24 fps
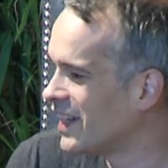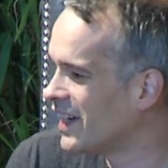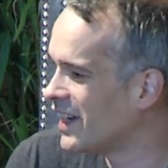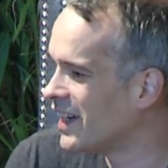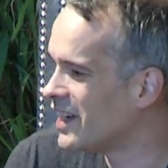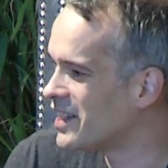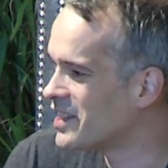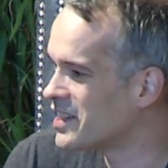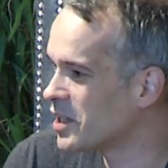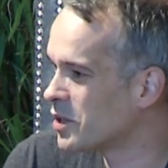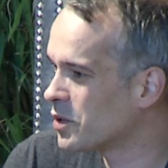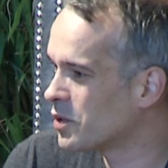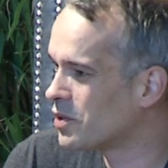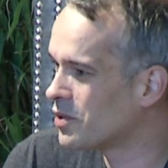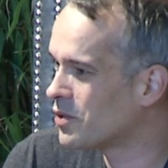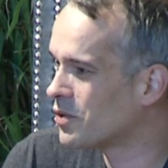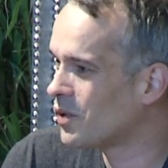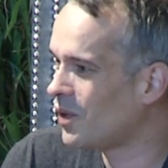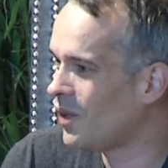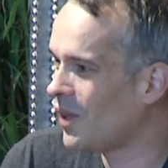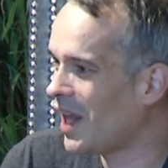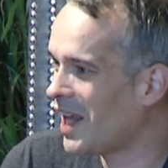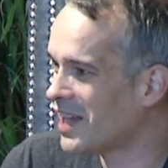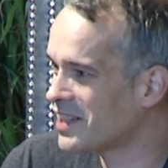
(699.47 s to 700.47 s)
And then the
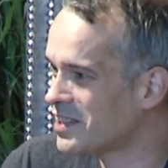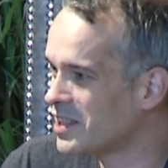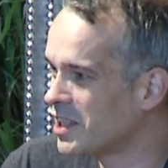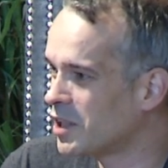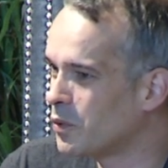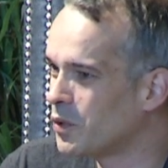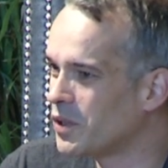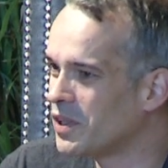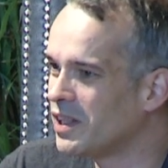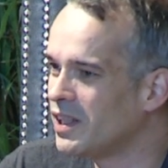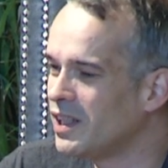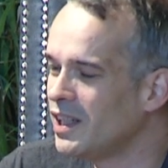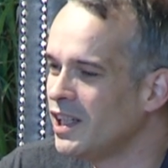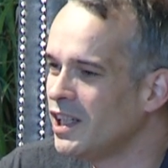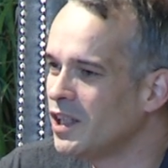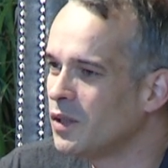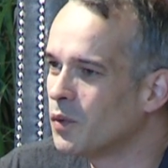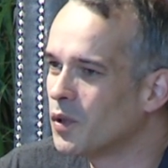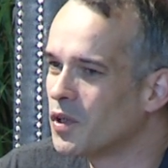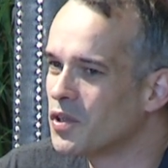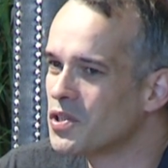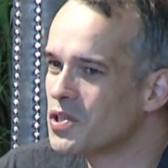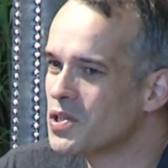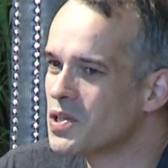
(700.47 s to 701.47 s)
last thing we did
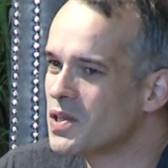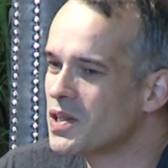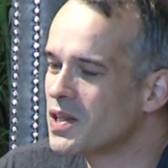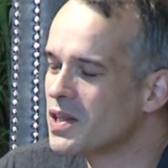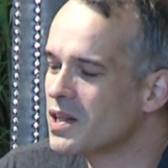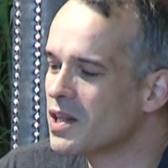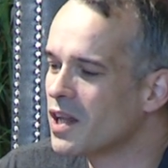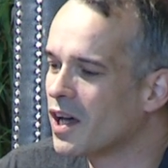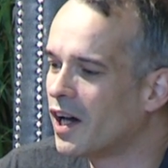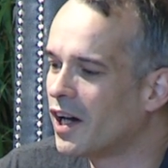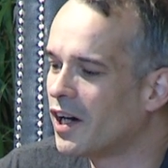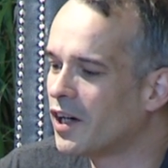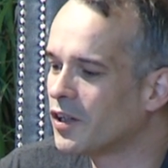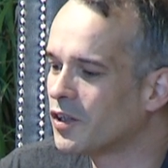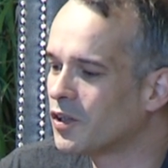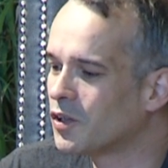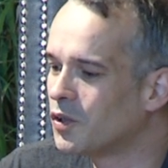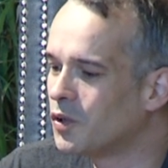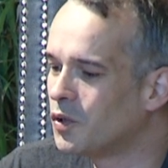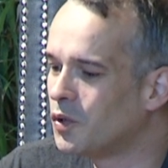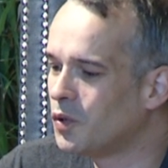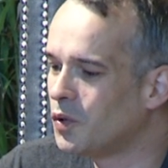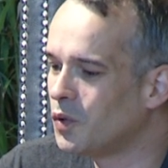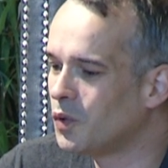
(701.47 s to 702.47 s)
was
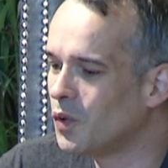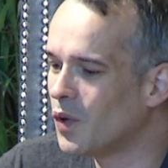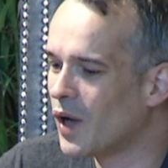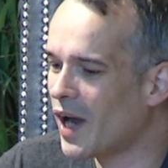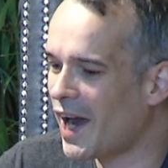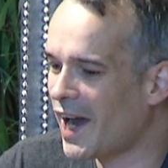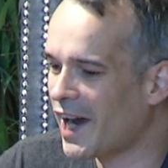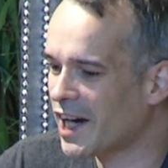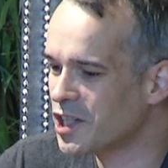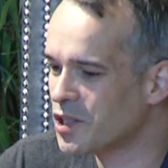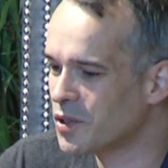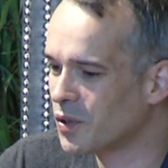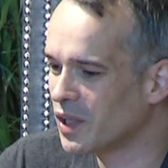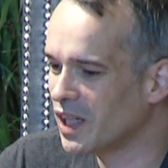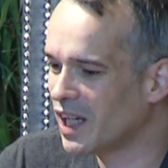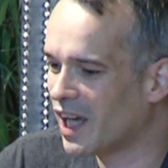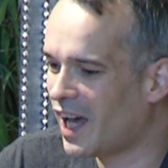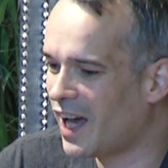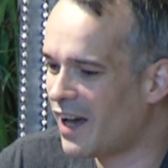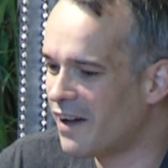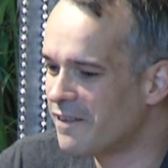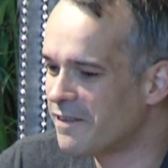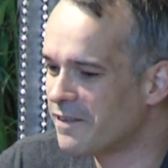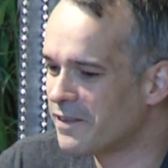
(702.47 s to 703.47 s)
to actually
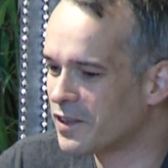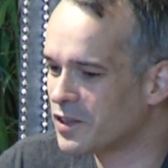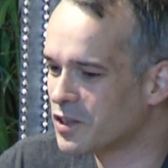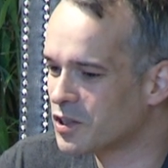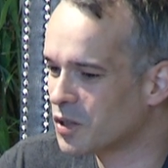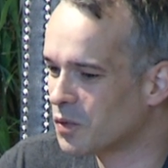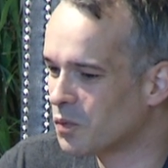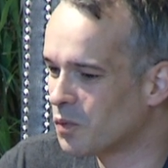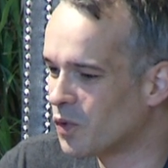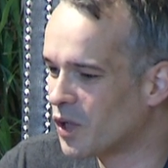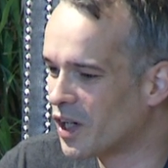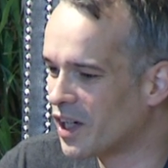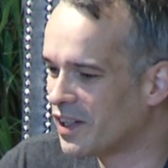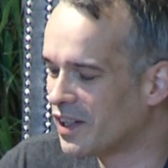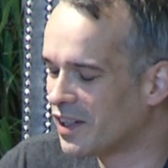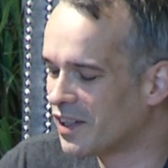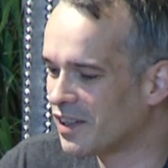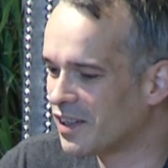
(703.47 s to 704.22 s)
have someone